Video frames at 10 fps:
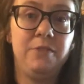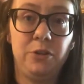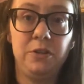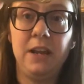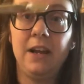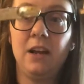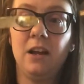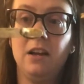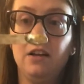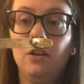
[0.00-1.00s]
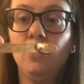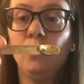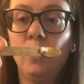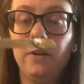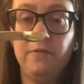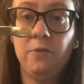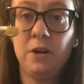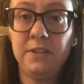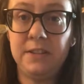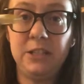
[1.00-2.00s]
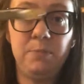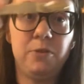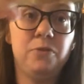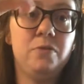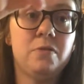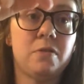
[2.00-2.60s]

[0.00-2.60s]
So you take a 1/4 teaspoon.